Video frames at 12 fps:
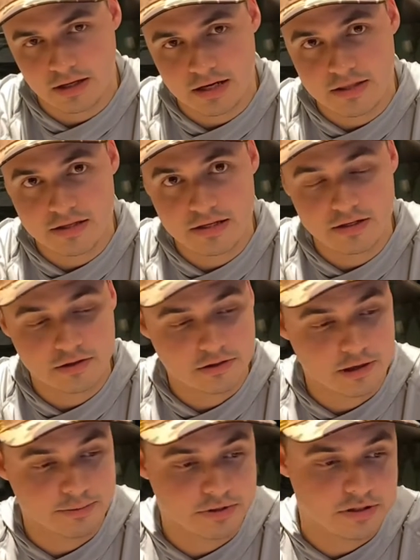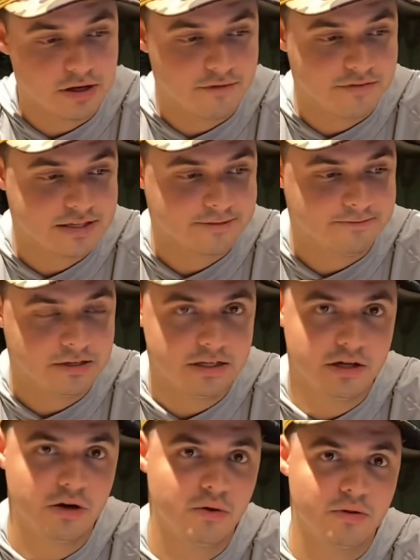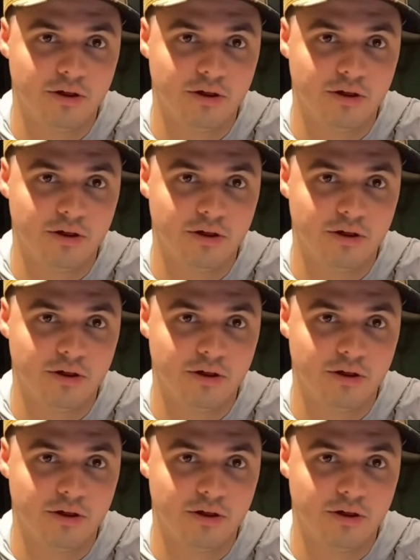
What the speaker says: in the description of this video.